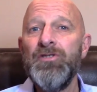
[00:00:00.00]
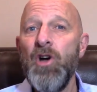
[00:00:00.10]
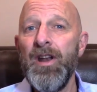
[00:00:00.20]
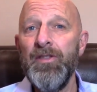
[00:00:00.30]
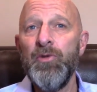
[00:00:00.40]

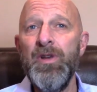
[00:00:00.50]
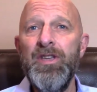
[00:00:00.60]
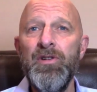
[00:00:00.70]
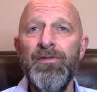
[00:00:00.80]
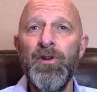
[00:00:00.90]
taught at 3
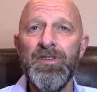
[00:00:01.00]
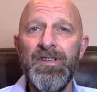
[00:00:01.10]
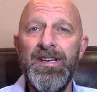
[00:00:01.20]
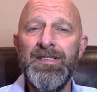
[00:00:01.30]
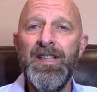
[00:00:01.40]

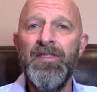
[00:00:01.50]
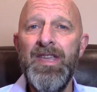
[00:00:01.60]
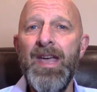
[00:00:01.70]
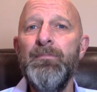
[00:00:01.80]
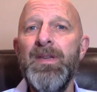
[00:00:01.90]
universities at the
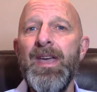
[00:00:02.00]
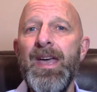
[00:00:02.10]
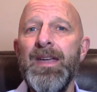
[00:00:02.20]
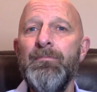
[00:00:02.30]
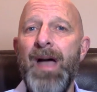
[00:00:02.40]

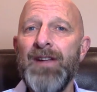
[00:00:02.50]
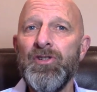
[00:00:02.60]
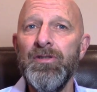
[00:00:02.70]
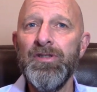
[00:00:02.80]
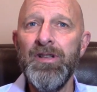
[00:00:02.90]
MBA and
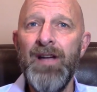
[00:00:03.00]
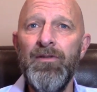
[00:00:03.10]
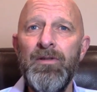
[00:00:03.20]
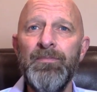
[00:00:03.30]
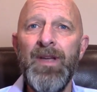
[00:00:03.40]
bachelor's
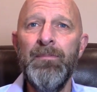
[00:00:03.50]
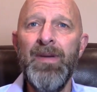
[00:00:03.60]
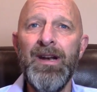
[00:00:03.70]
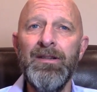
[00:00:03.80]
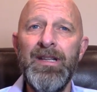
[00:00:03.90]
level and
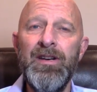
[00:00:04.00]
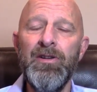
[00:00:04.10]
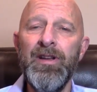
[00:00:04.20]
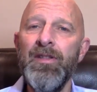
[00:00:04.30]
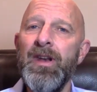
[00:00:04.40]
been a leader
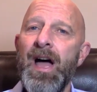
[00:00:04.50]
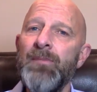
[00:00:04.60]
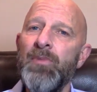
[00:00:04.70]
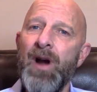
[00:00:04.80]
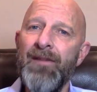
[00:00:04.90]
in the
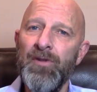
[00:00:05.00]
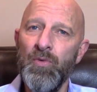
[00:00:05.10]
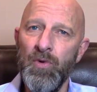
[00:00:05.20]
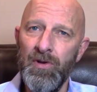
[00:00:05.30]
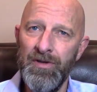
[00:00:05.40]
nonprofit
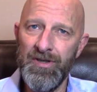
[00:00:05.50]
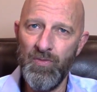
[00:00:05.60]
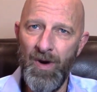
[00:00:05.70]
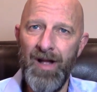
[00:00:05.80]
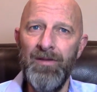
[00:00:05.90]
world as
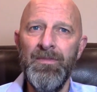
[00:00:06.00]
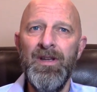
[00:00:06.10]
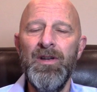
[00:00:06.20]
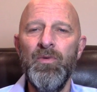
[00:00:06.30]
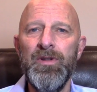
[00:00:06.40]
well,
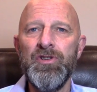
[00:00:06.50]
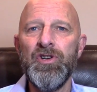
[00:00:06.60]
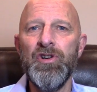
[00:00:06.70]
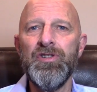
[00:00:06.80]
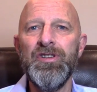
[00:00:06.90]
with
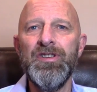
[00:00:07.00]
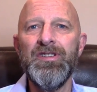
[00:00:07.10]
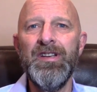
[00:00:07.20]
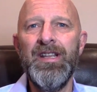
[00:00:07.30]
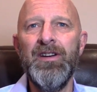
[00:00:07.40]

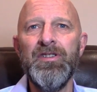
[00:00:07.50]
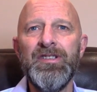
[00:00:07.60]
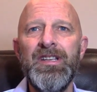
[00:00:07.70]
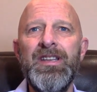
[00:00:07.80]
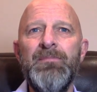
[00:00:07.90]
churches and inner
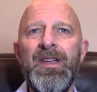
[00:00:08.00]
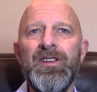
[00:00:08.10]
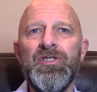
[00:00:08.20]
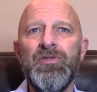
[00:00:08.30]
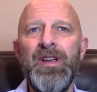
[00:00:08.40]
city
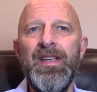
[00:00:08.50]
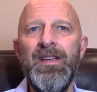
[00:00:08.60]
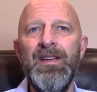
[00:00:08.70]
ministry,